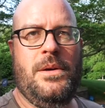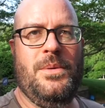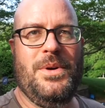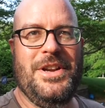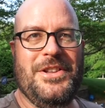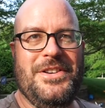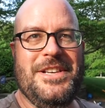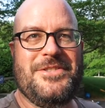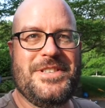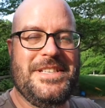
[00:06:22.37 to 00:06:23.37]
One other
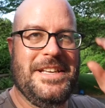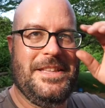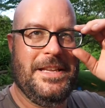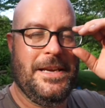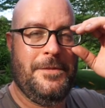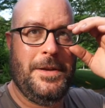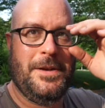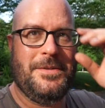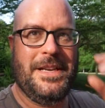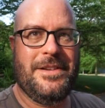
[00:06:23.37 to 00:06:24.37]
interesting thing I
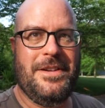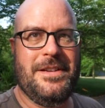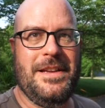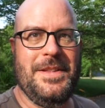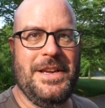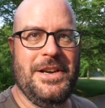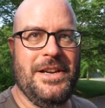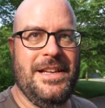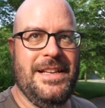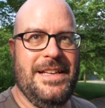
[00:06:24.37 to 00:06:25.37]
found digging around down there
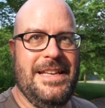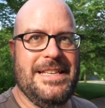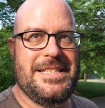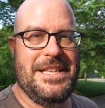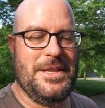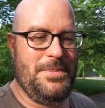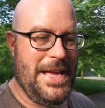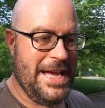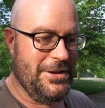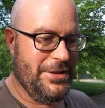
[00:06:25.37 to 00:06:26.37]
is that the
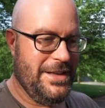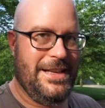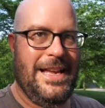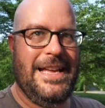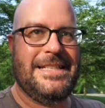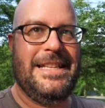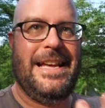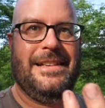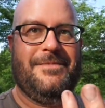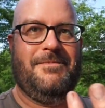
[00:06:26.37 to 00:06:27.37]
panel that has
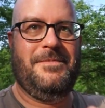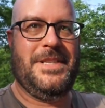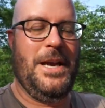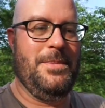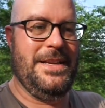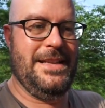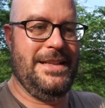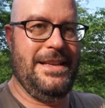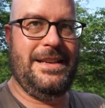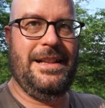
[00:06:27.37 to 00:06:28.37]
that tub in it
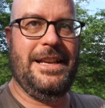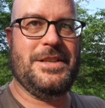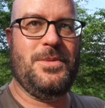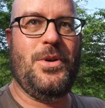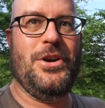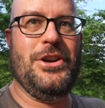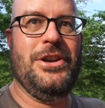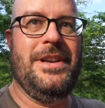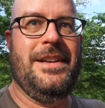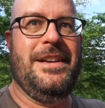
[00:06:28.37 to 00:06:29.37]
that collects water
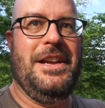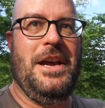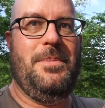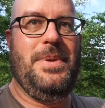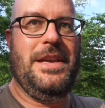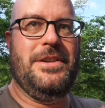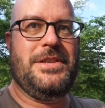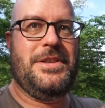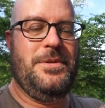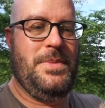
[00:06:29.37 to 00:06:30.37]

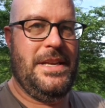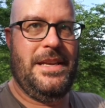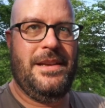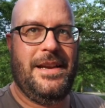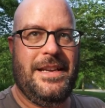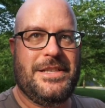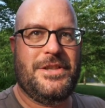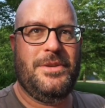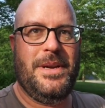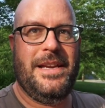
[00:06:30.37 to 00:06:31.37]
appears to be, I guess
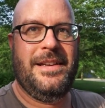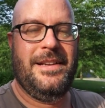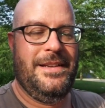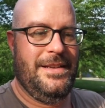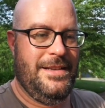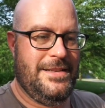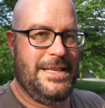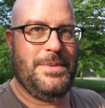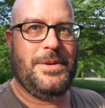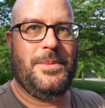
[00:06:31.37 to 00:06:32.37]
through a
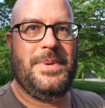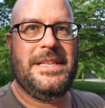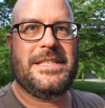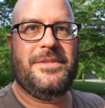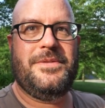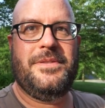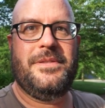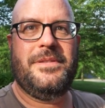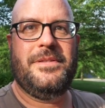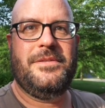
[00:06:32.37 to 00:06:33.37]
typical piece of
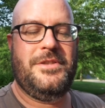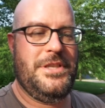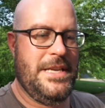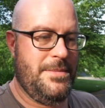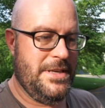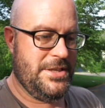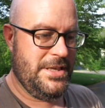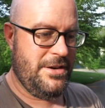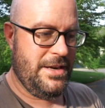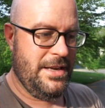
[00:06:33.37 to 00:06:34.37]
GM
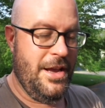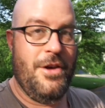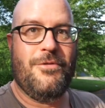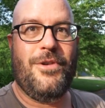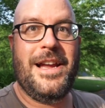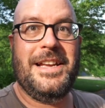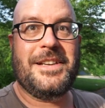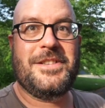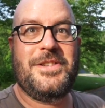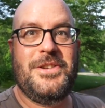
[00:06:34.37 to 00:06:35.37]
Engineering, right
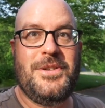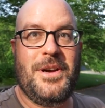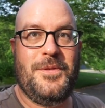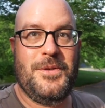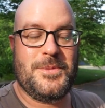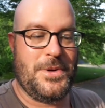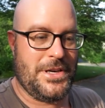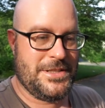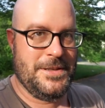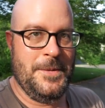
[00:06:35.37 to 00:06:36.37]
next to a fuse
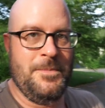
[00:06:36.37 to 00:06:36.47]
box.